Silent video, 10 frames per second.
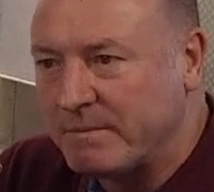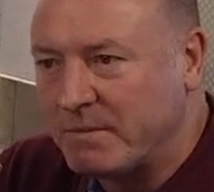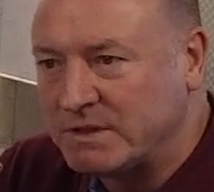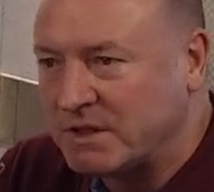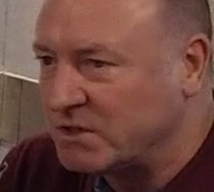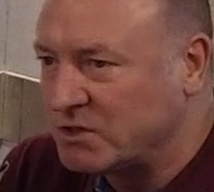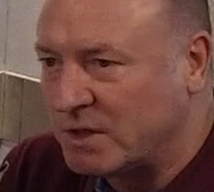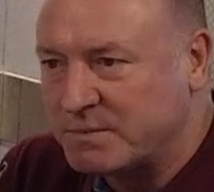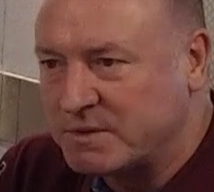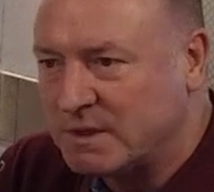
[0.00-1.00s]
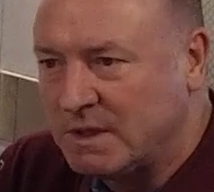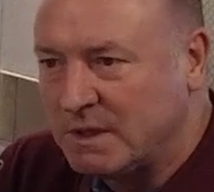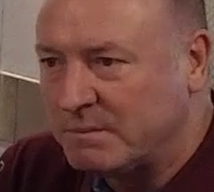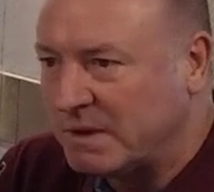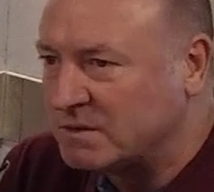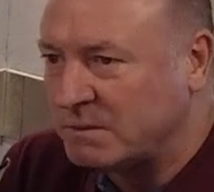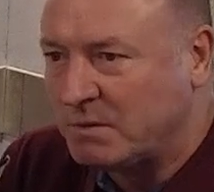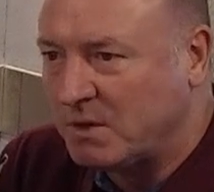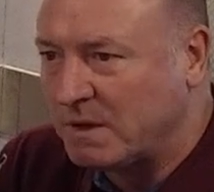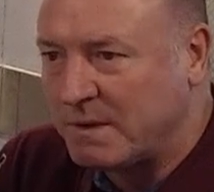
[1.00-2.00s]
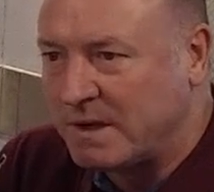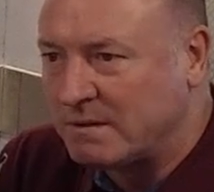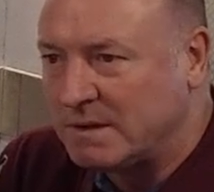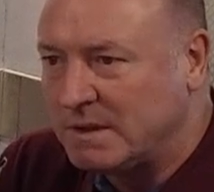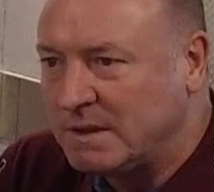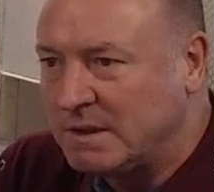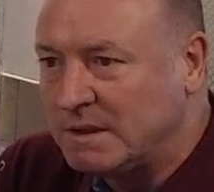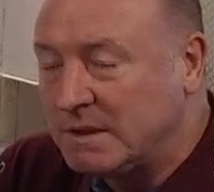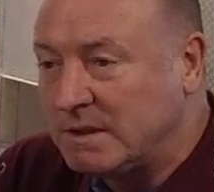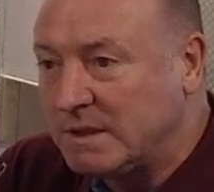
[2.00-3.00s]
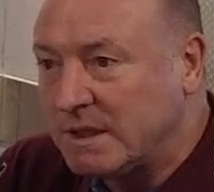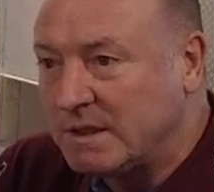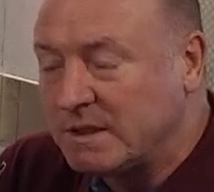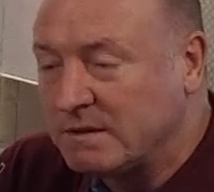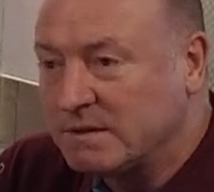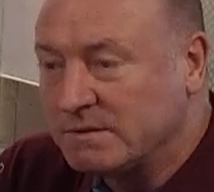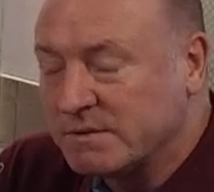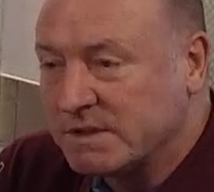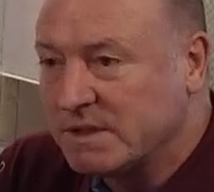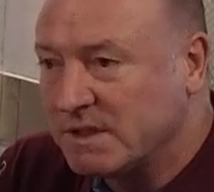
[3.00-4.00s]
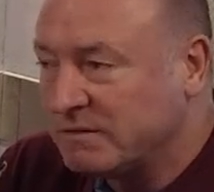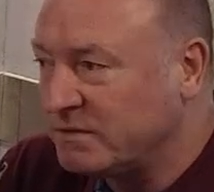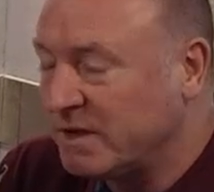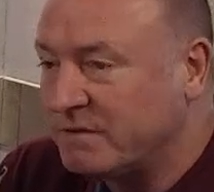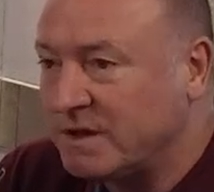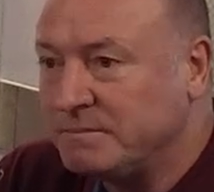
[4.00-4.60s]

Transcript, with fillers: Went to the shops, bounced the ball about. Yeah, it was. Uh, Where did forever.